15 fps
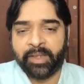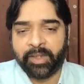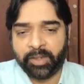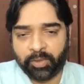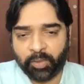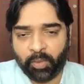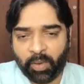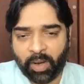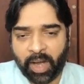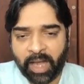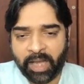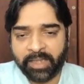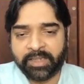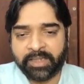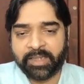So
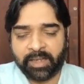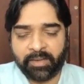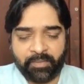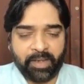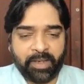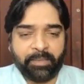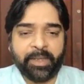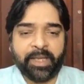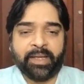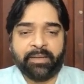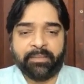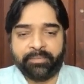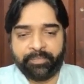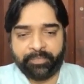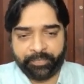answer will be,
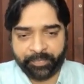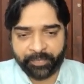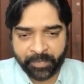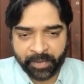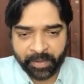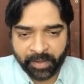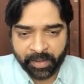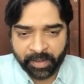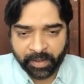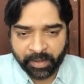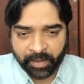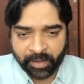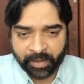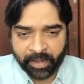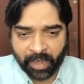
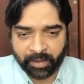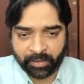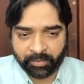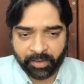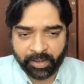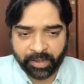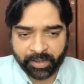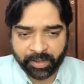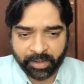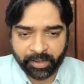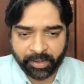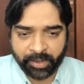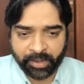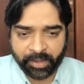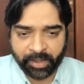calculator
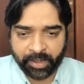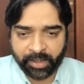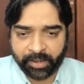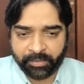needed.